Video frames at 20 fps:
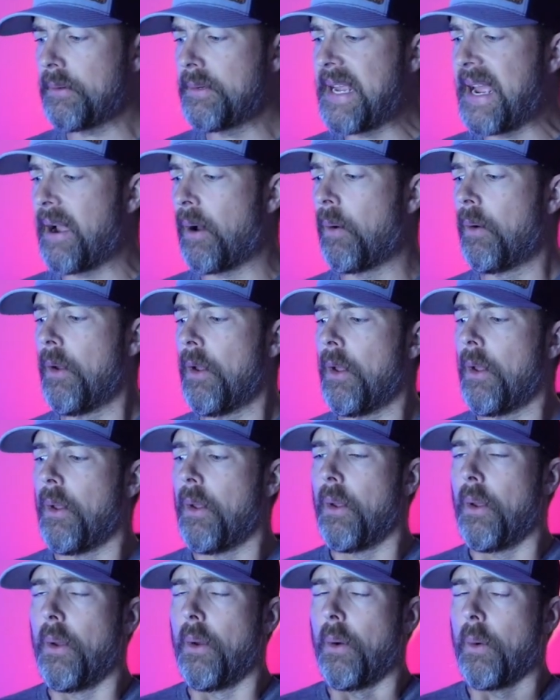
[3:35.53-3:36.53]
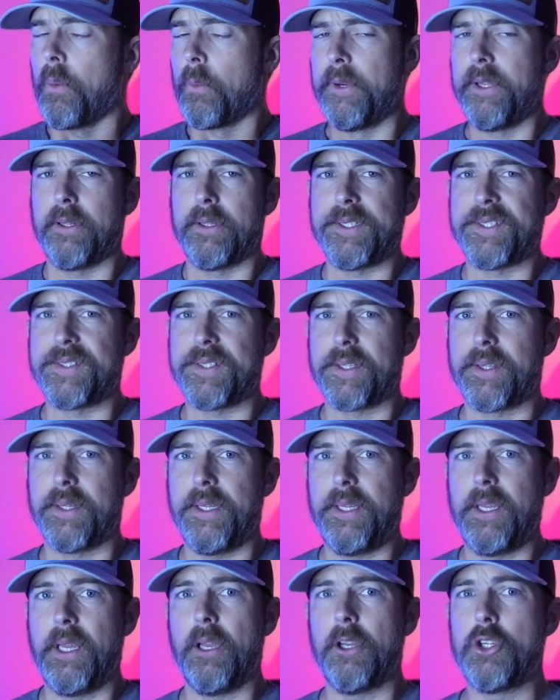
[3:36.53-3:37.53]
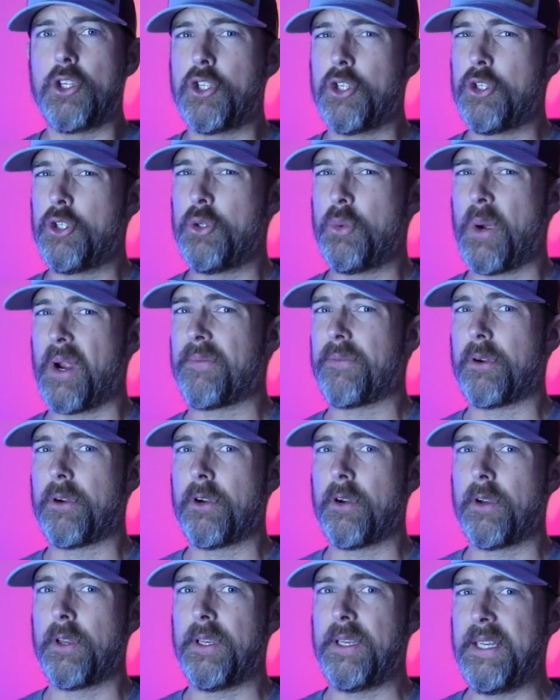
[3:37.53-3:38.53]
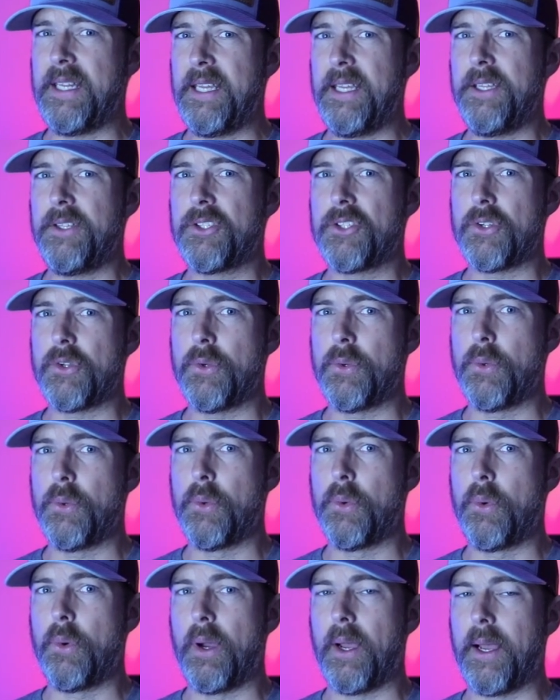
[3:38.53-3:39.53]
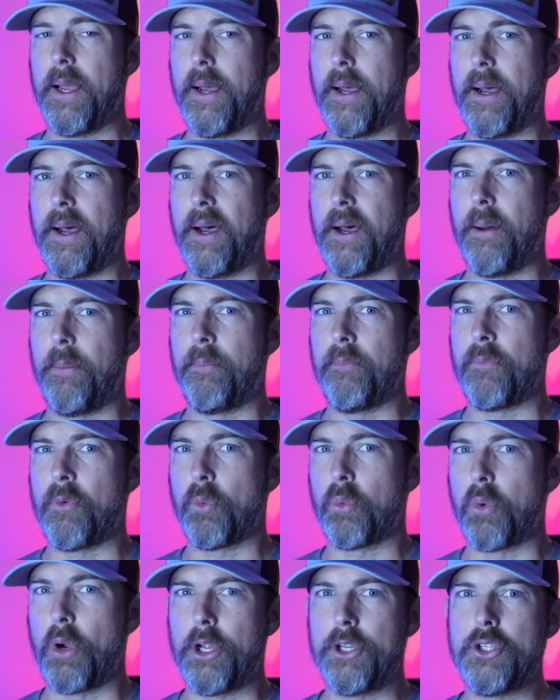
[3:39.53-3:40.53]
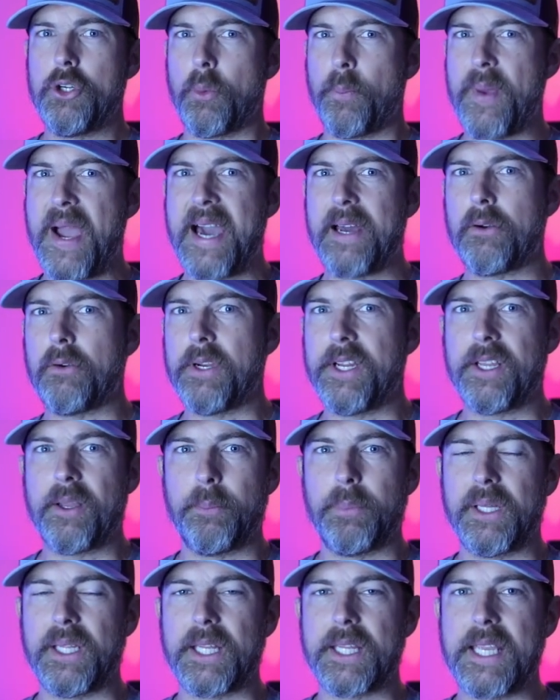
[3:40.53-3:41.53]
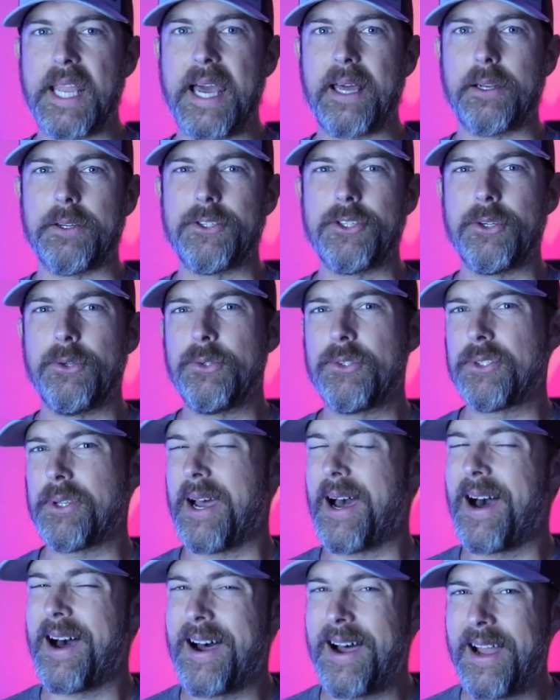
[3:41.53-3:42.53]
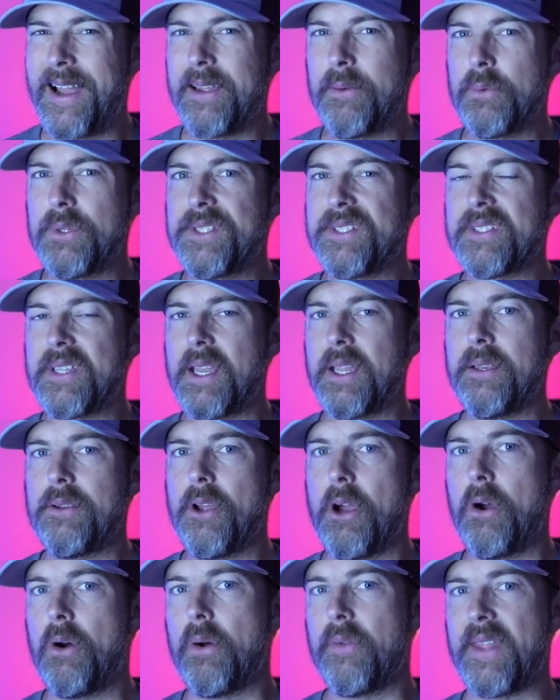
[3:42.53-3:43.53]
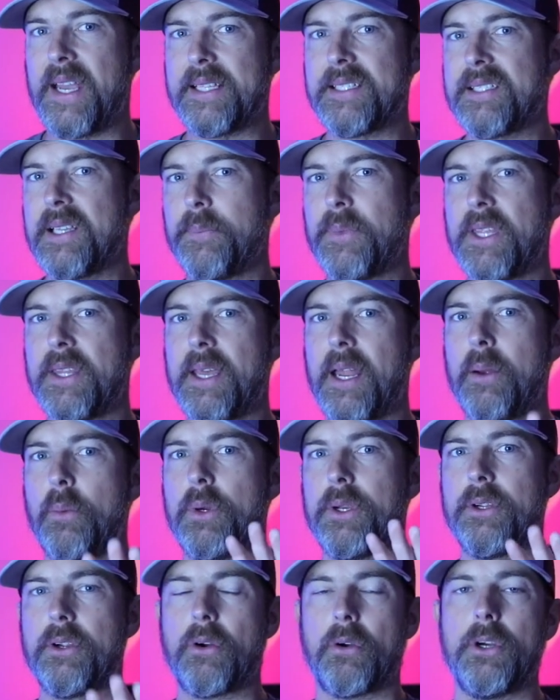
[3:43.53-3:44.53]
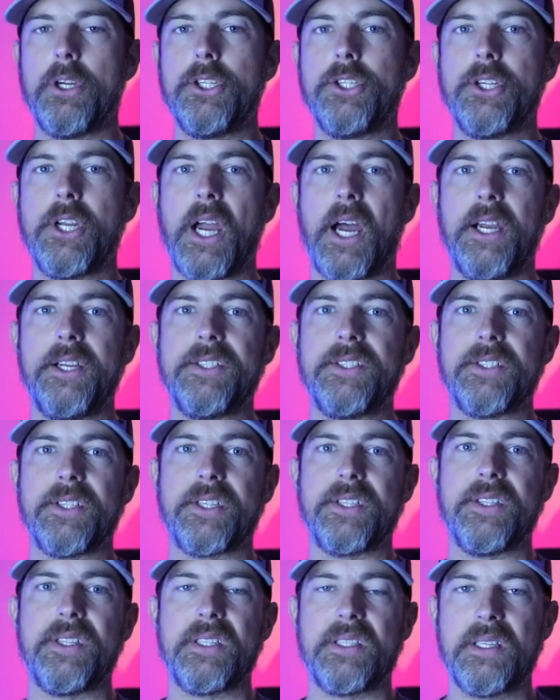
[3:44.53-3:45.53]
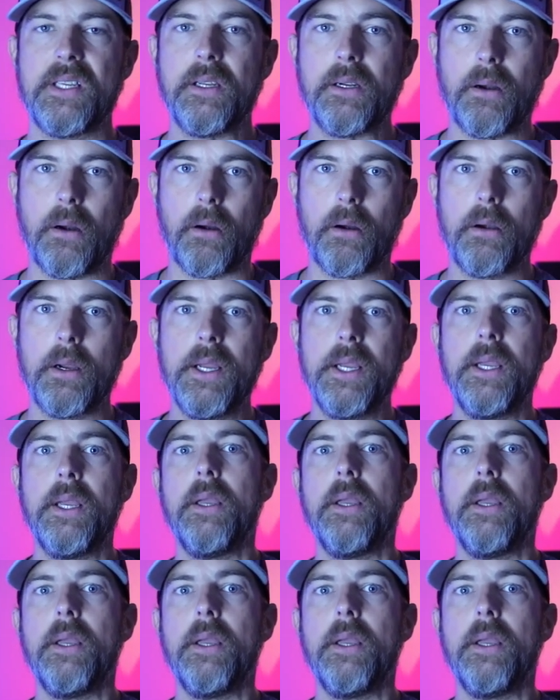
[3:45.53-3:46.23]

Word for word: Now, realistically, should you ever need to run your battery completely out of juice, I would say no, and that's something that I would encourage you guys to consider,